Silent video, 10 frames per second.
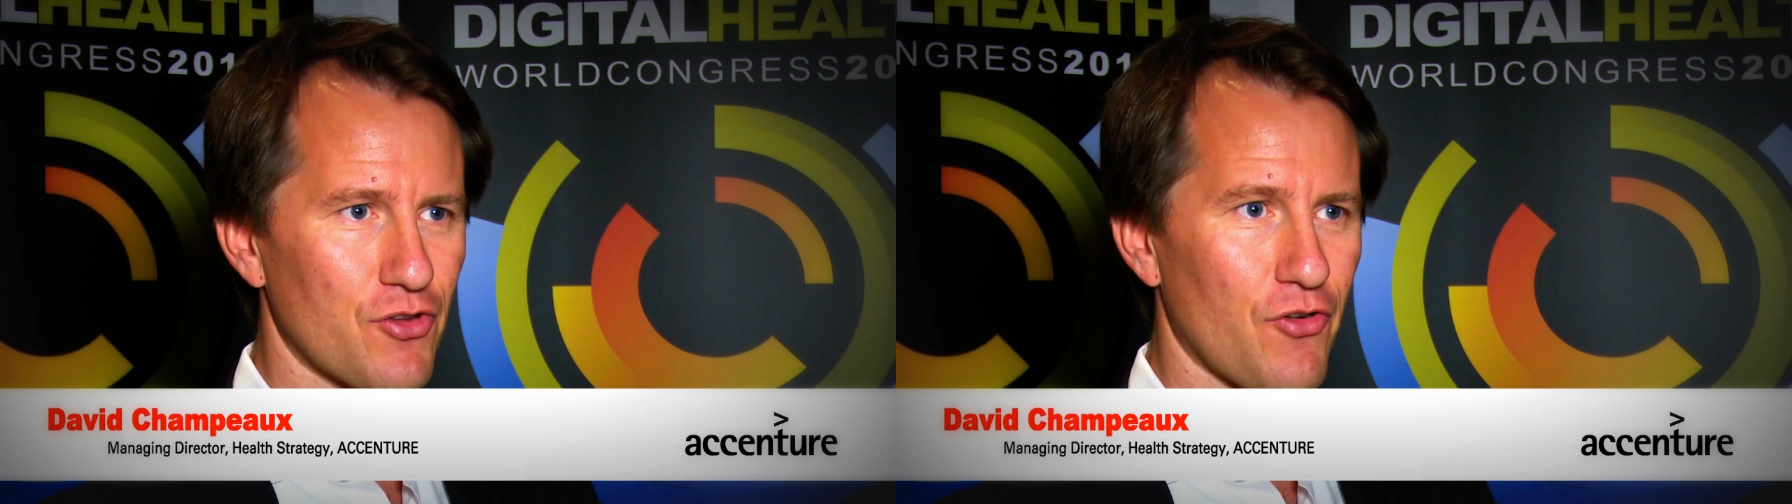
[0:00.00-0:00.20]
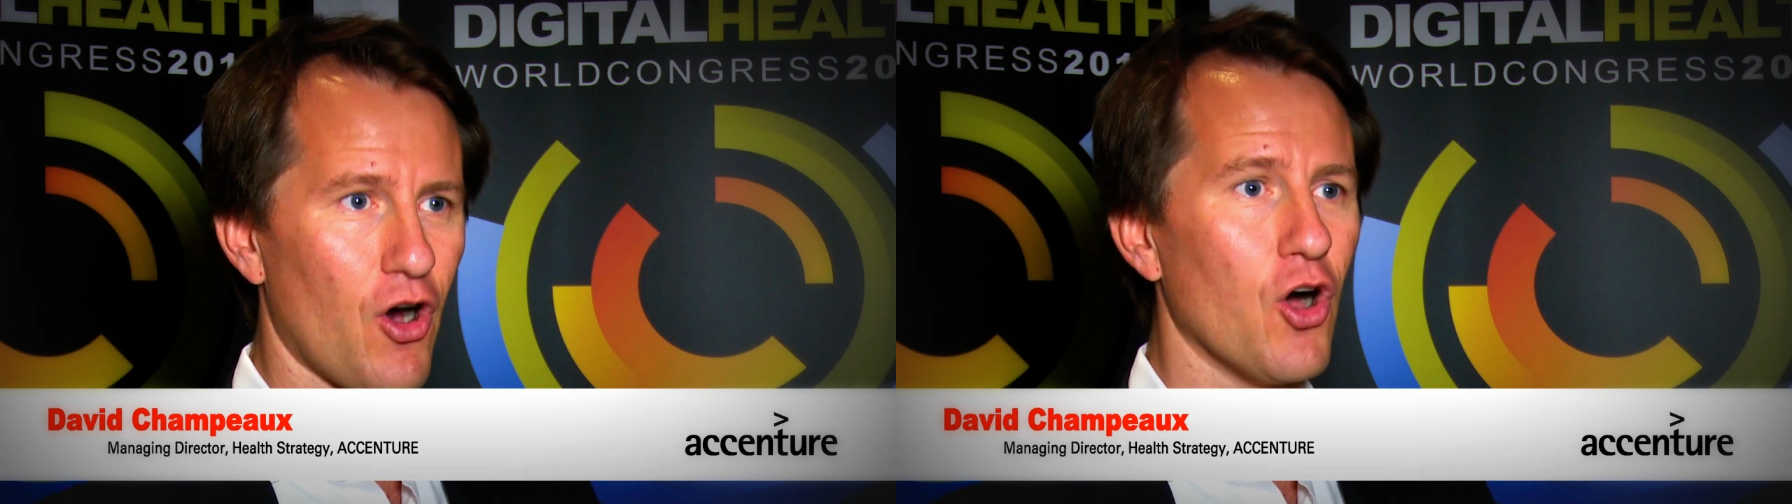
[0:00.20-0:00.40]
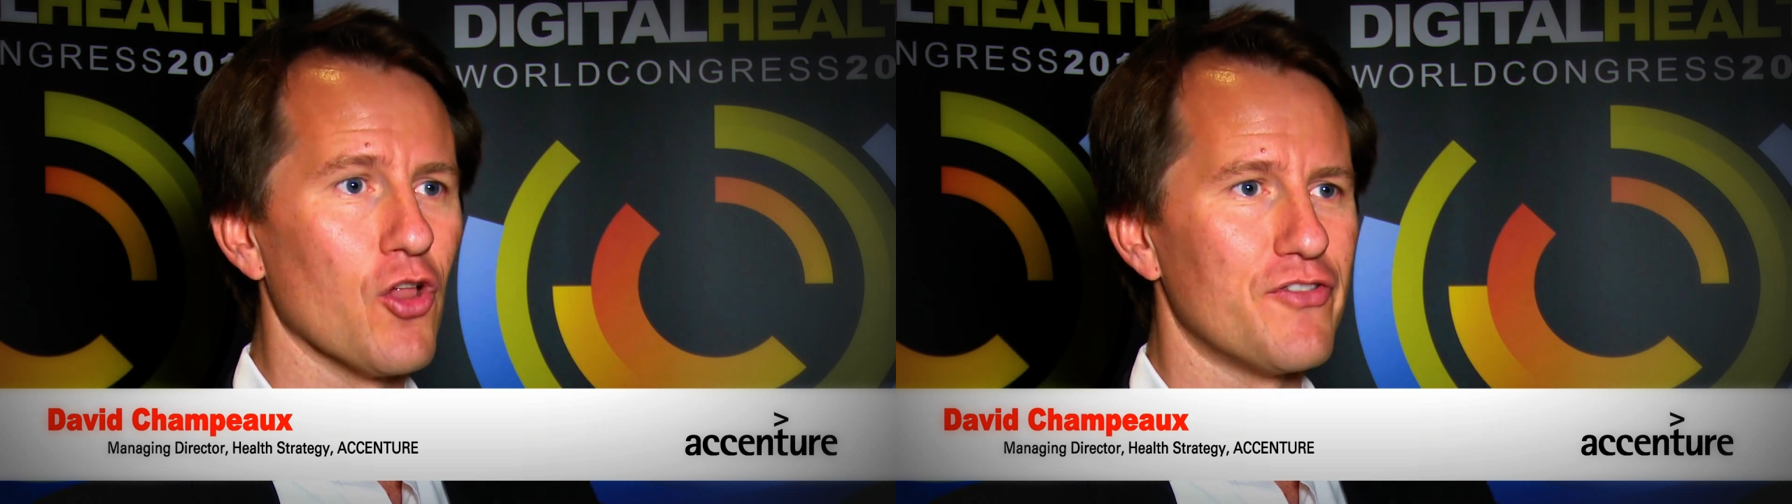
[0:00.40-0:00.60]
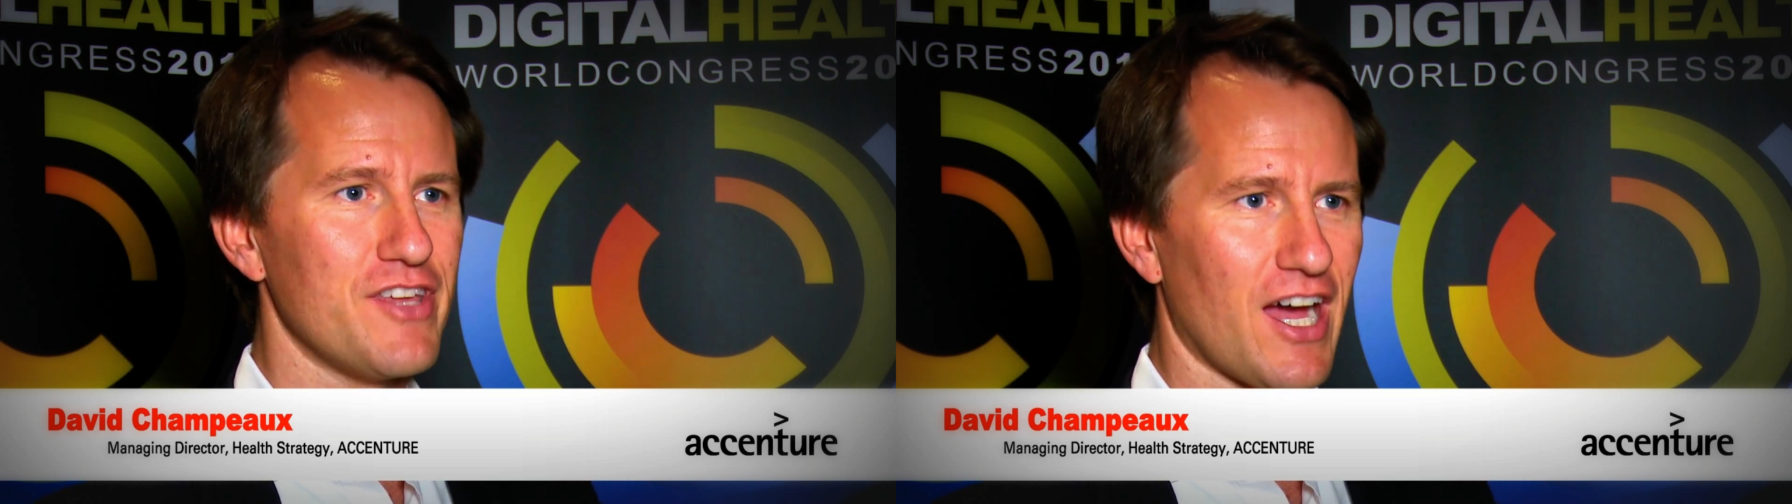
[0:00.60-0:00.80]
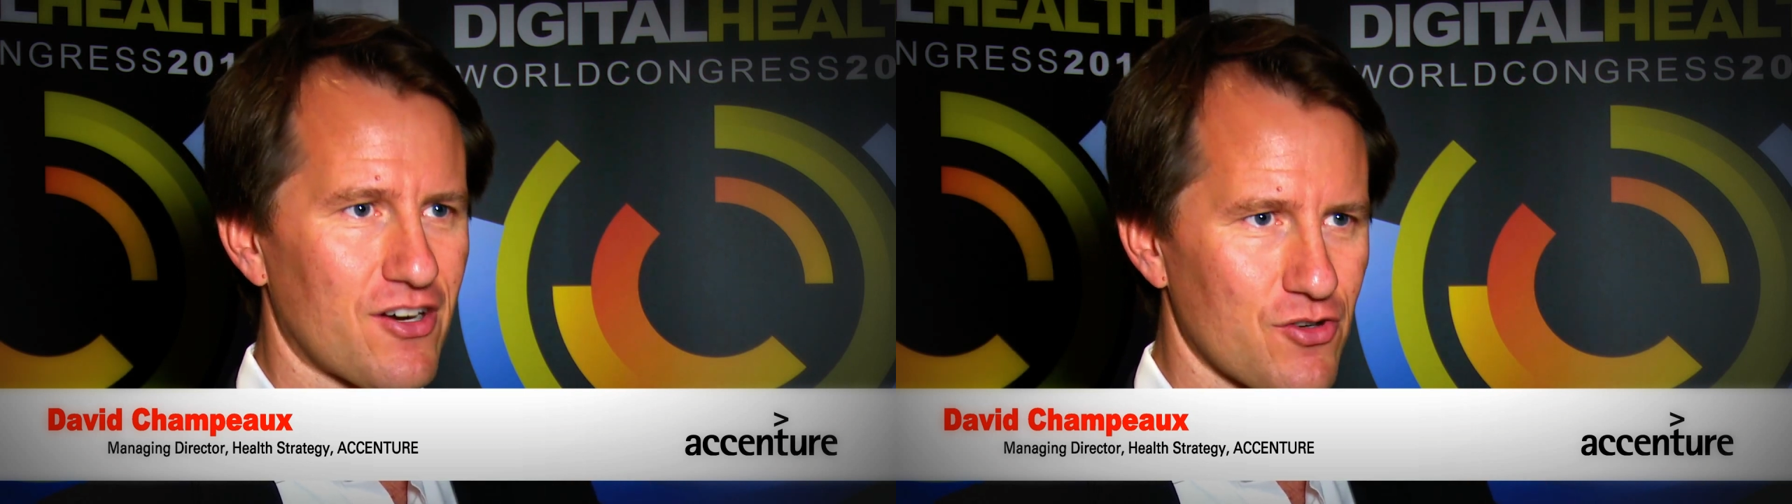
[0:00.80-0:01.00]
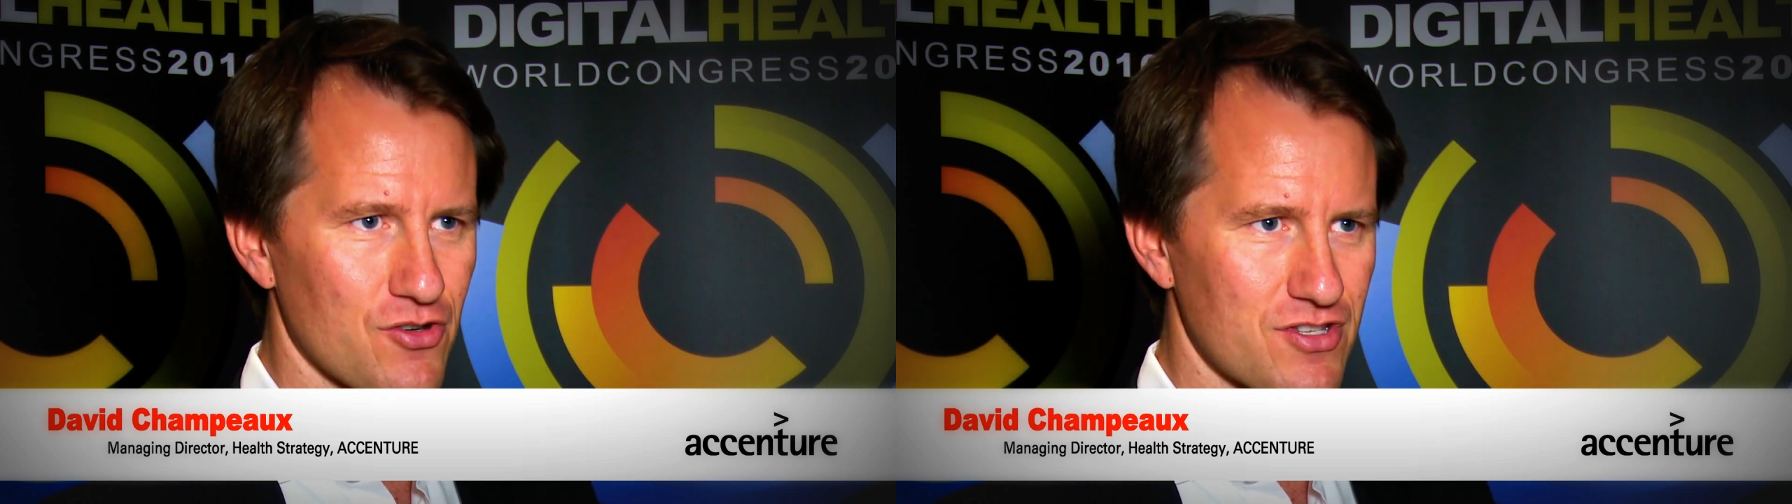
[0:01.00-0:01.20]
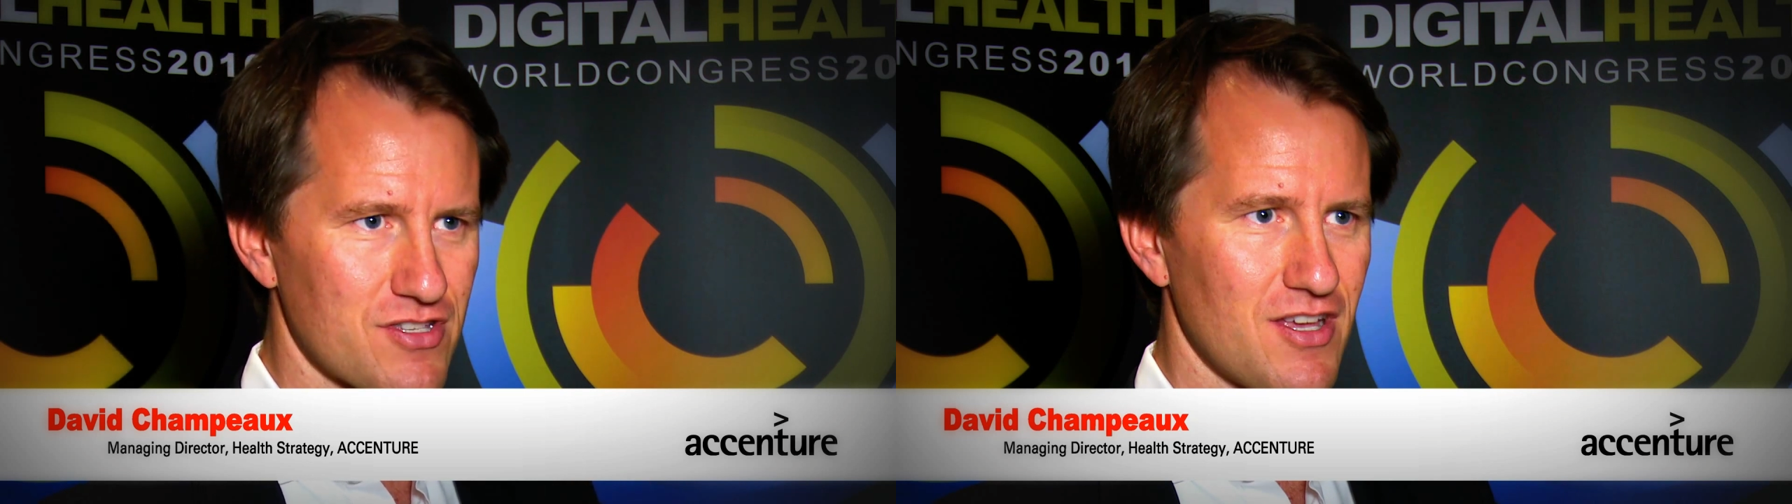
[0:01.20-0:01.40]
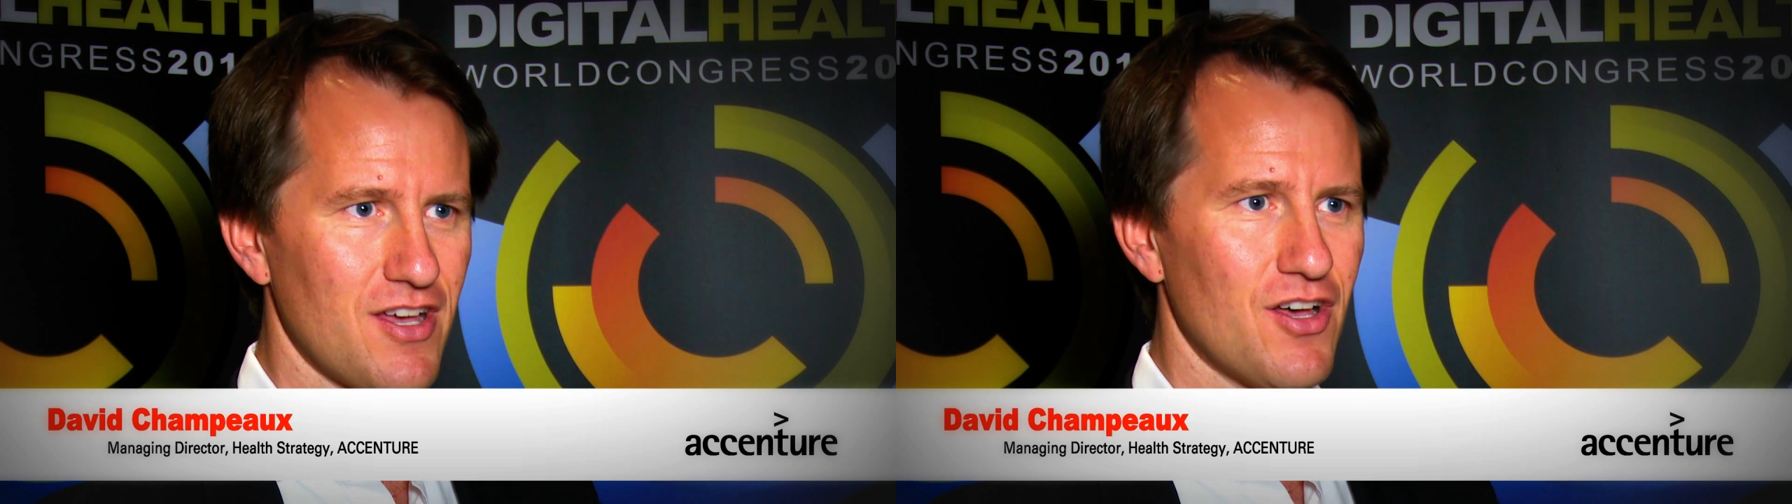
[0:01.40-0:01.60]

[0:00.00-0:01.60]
of all of the actors